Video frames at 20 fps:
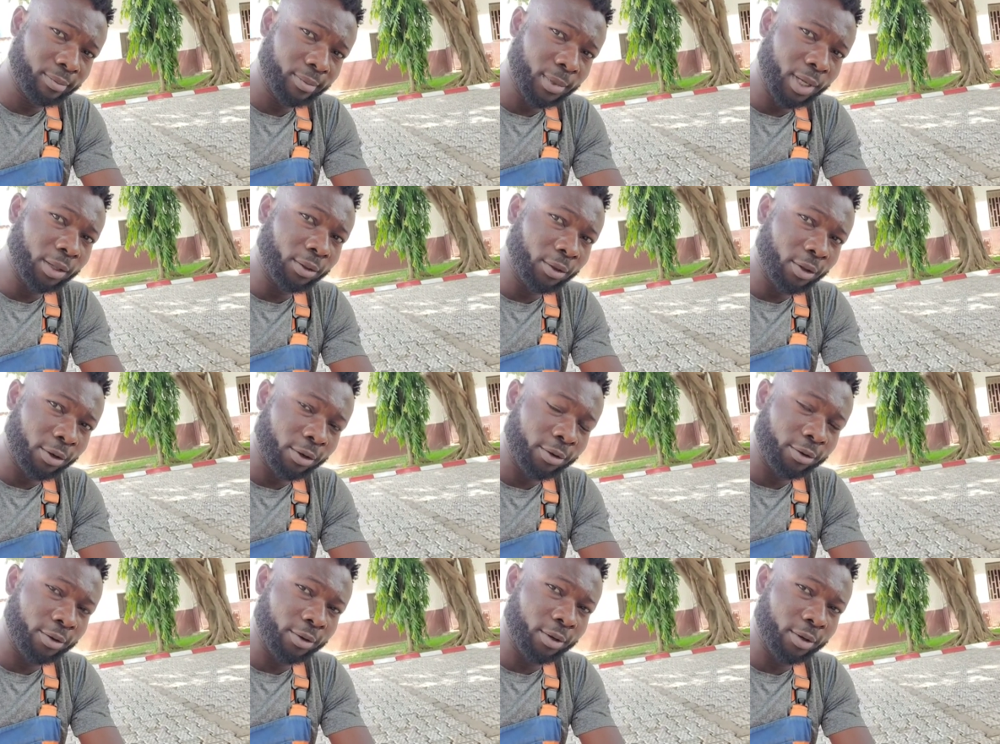and turn
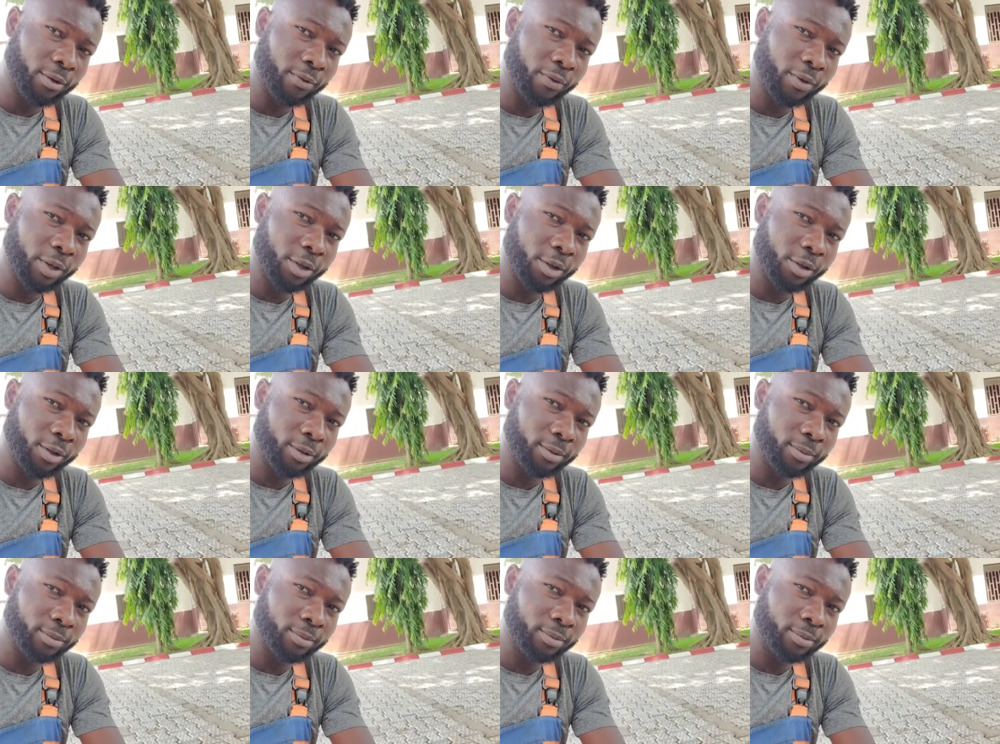on your notification.
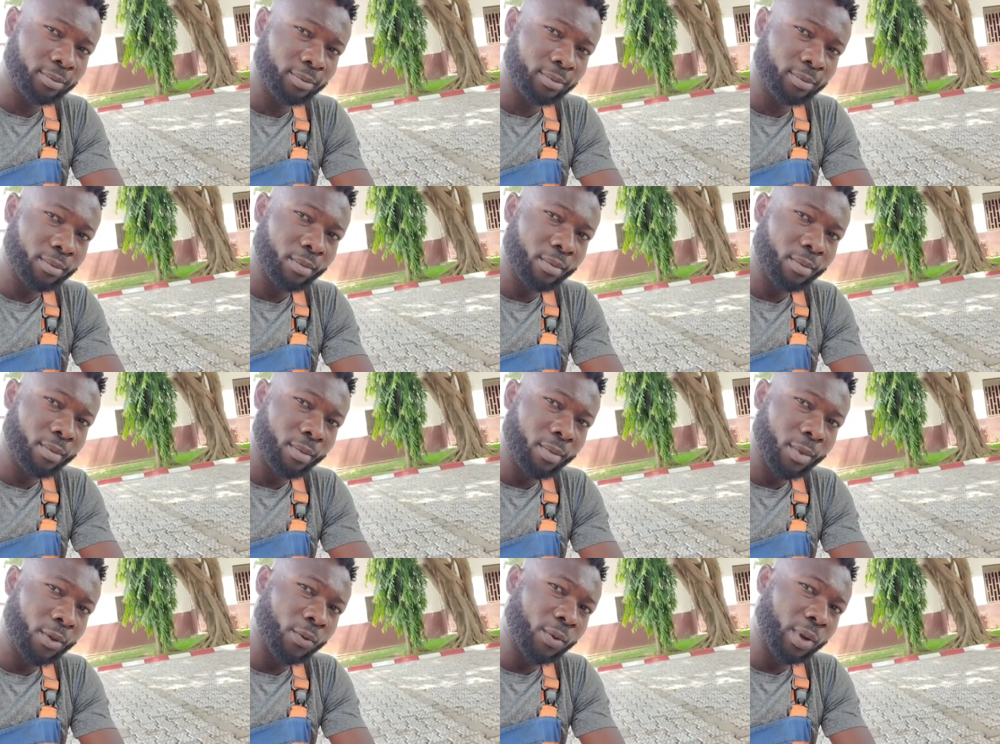
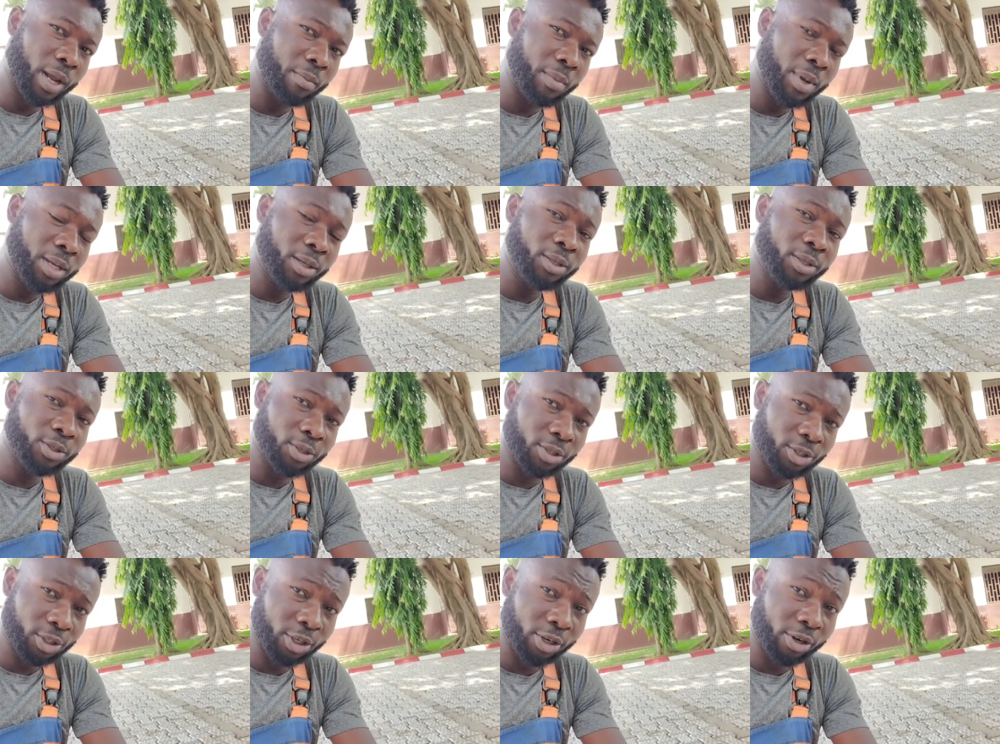When I mean
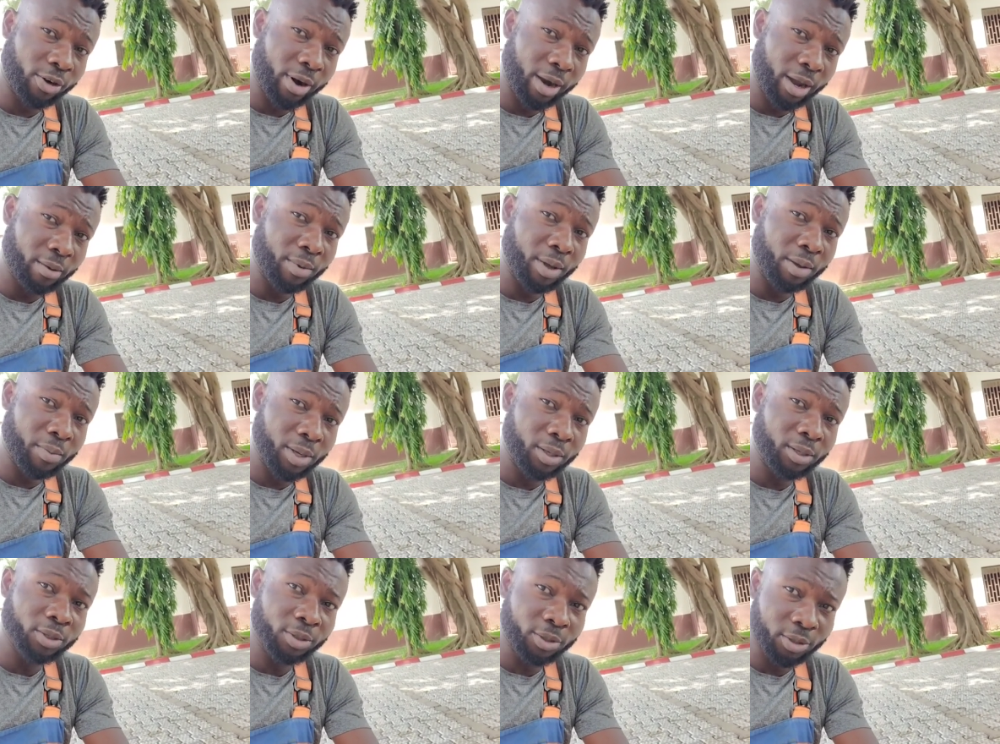subscribe
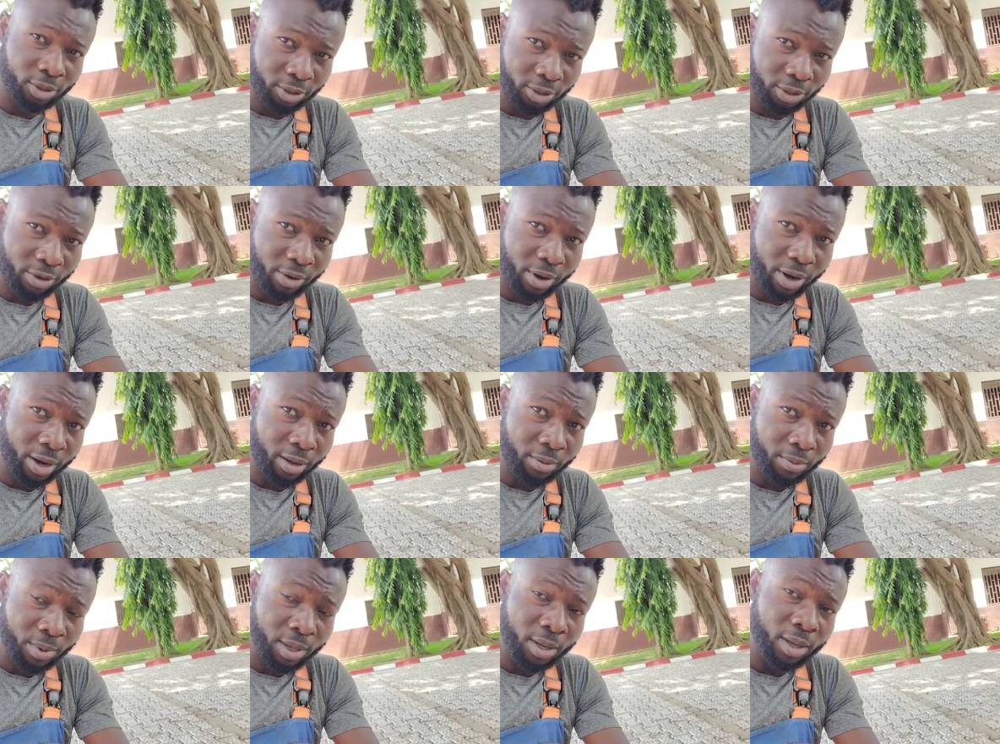
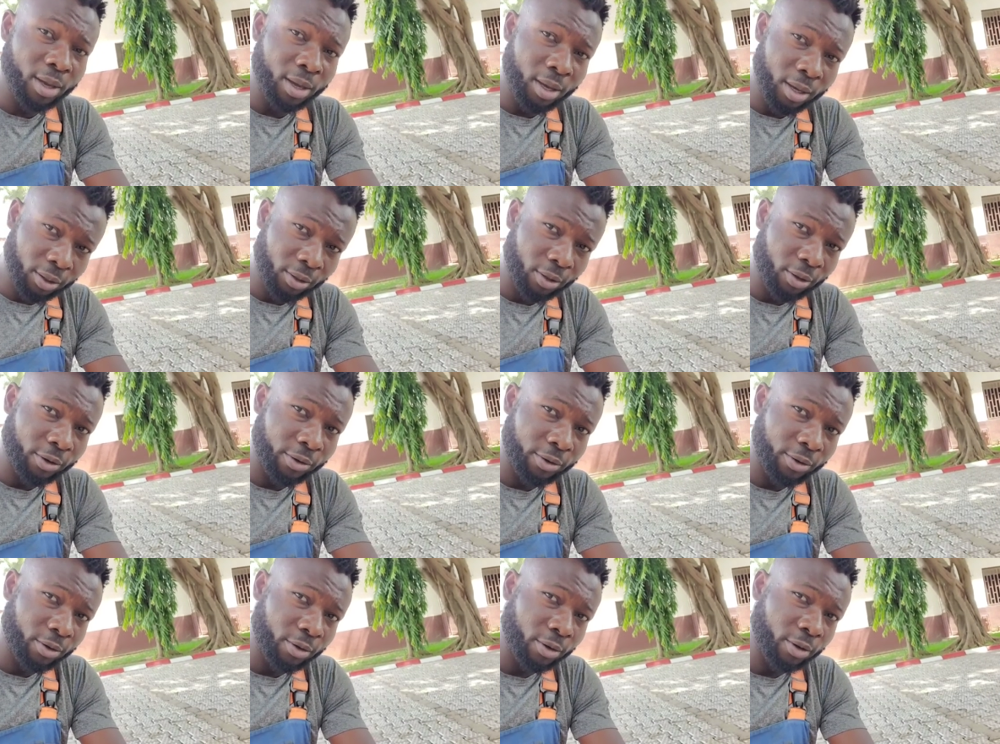and turn
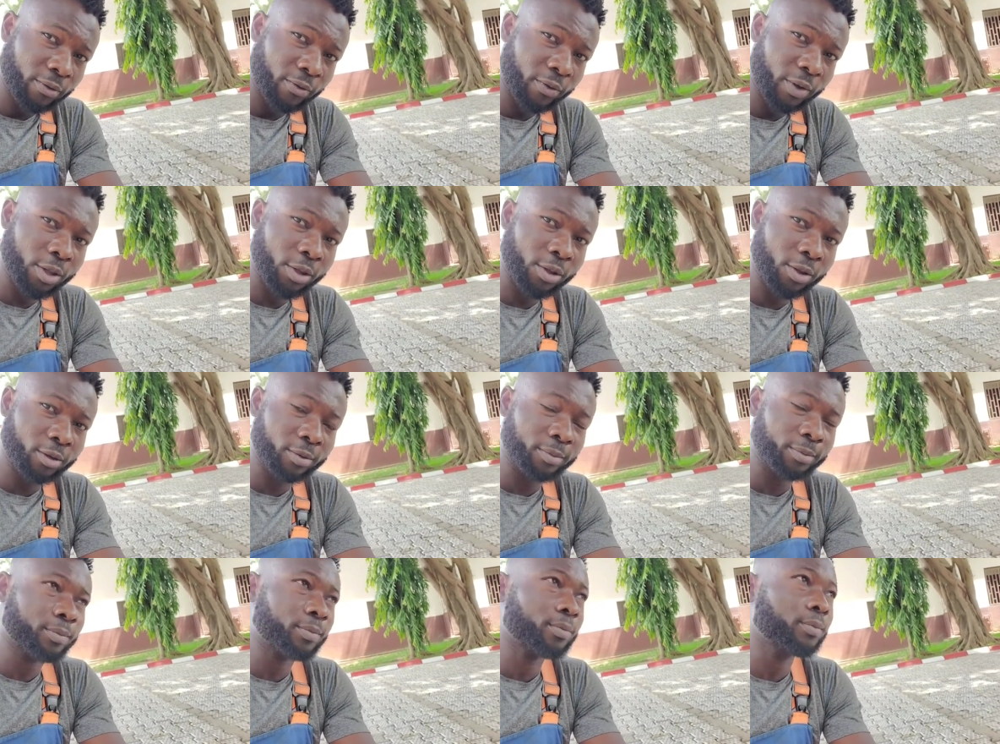on your notification.
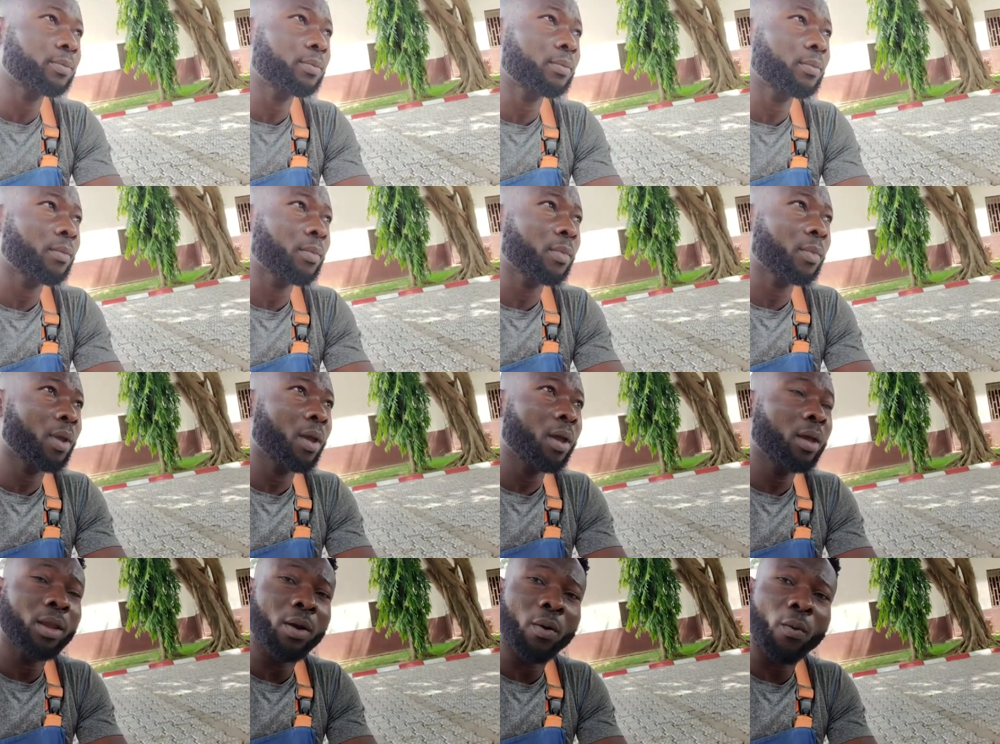
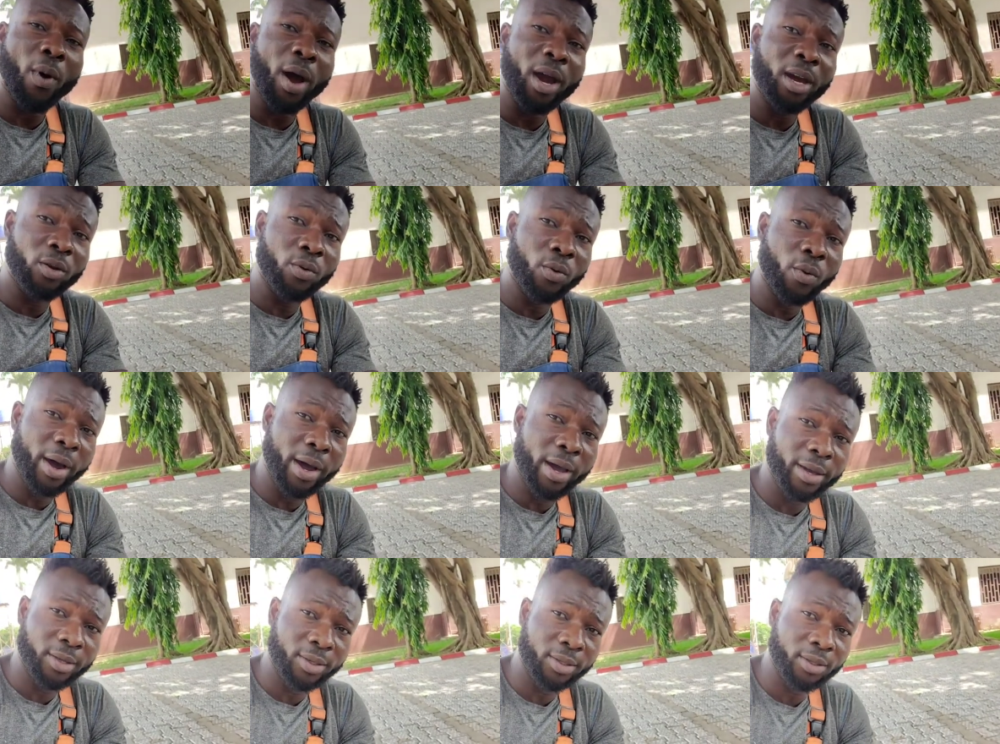Now, why do
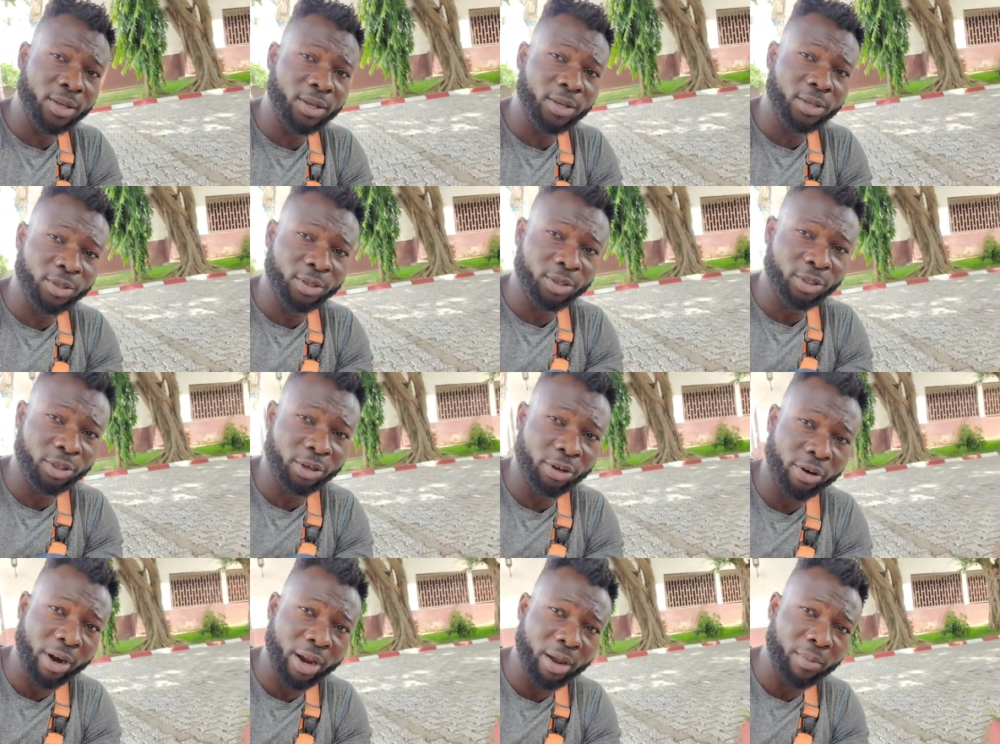I say
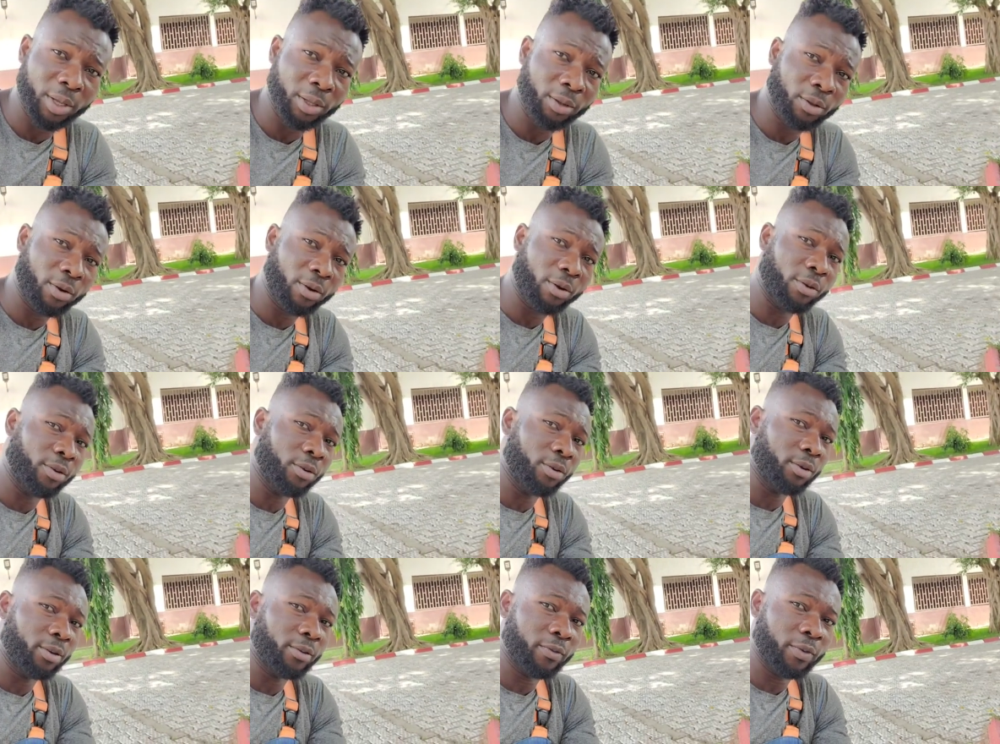subscribe and turn on your
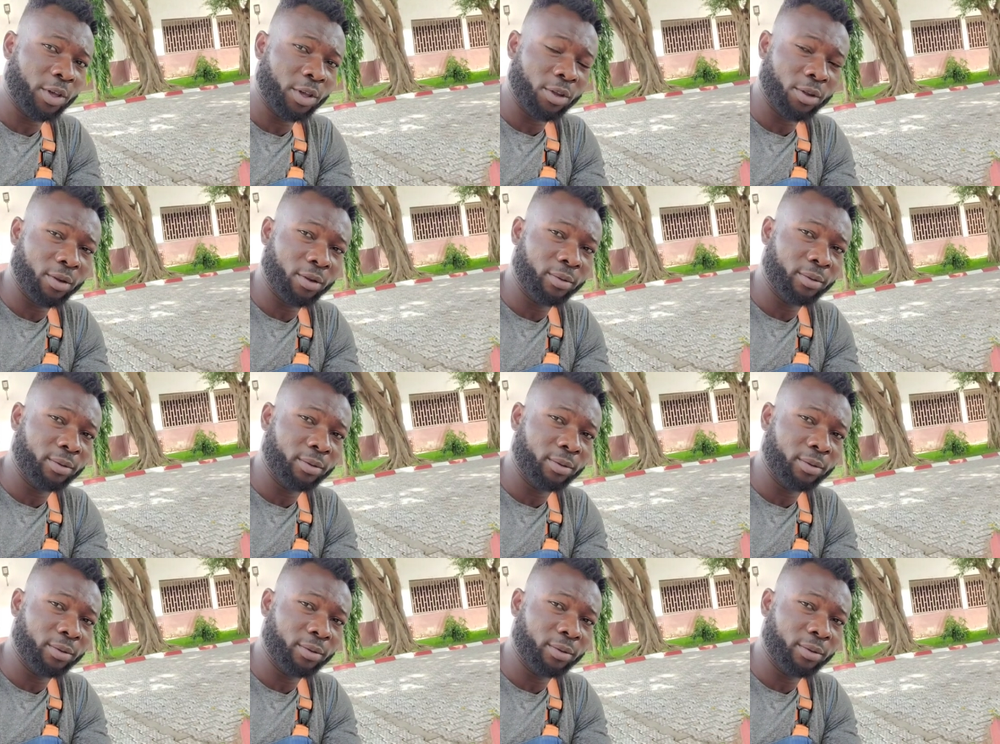notification?